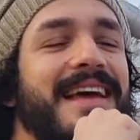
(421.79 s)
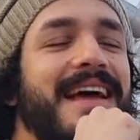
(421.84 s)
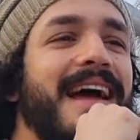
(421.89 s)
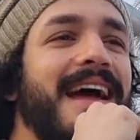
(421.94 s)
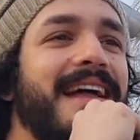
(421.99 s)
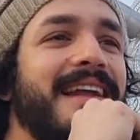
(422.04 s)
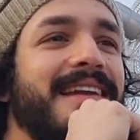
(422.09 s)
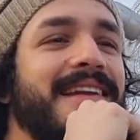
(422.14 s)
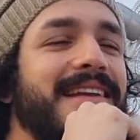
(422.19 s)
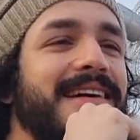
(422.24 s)

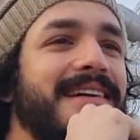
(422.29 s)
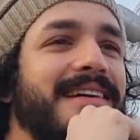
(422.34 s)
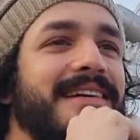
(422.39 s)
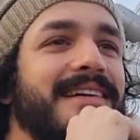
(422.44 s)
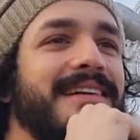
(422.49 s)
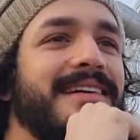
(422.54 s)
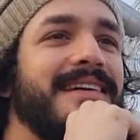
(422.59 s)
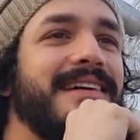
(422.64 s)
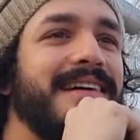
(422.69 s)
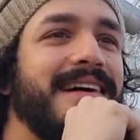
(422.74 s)
and
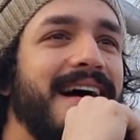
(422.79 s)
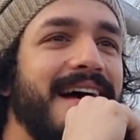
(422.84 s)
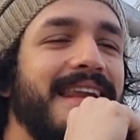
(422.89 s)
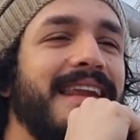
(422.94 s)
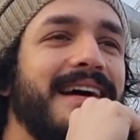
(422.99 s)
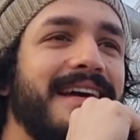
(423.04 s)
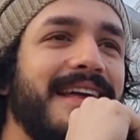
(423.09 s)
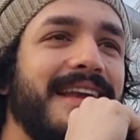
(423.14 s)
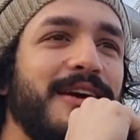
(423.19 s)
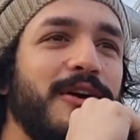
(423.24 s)
I
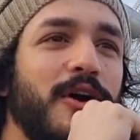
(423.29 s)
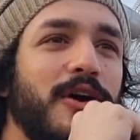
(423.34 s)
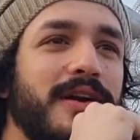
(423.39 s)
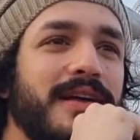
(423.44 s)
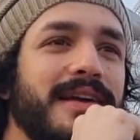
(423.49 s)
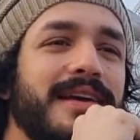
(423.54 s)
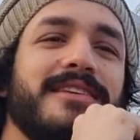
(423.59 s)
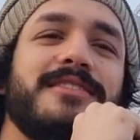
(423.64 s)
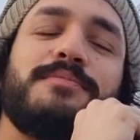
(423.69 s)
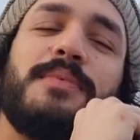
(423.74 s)
luckily got a
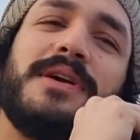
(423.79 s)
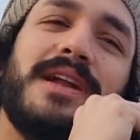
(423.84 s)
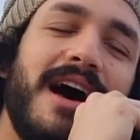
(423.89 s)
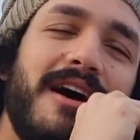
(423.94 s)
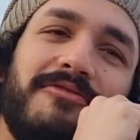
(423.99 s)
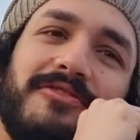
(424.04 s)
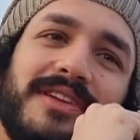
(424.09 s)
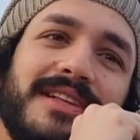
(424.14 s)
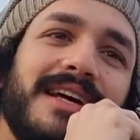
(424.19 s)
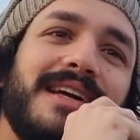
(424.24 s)
yes. But
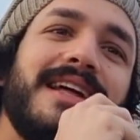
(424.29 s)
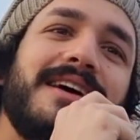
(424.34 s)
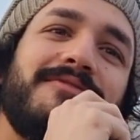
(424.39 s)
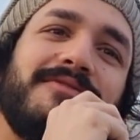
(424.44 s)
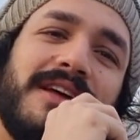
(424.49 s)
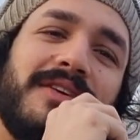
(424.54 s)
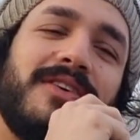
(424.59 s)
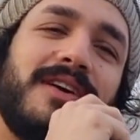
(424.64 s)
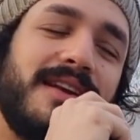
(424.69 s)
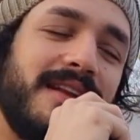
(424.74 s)
after that, I've
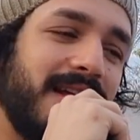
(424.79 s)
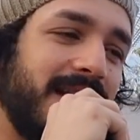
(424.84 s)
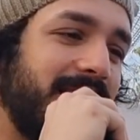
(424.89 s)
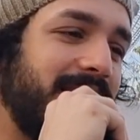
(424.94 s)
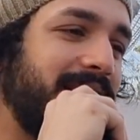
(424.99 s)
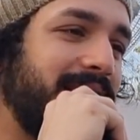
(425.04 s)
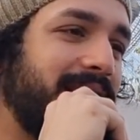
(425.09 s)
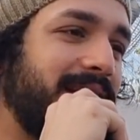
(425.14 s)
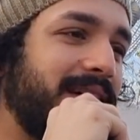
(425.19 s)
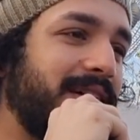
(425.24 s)
never
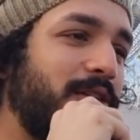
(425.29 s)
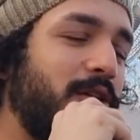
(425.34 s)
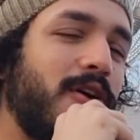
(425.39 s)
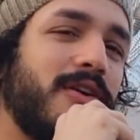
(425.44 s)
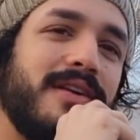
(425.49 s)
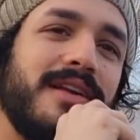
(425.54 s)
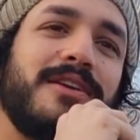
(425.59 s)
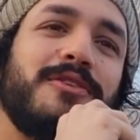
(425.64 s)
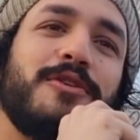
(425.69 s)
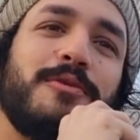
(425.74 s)
really got
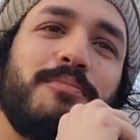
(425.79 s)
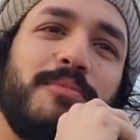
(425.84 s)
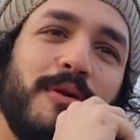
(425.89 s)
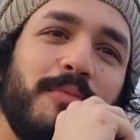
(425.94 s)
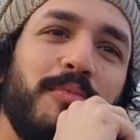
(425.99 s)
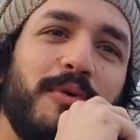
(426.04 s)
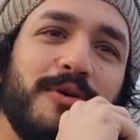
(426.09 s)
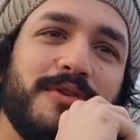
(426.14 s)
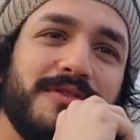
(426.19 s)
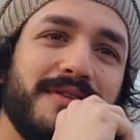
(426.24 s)
into a
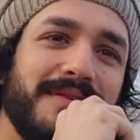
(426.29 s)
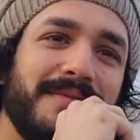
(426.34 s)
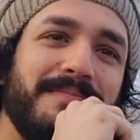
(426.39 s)
proposal.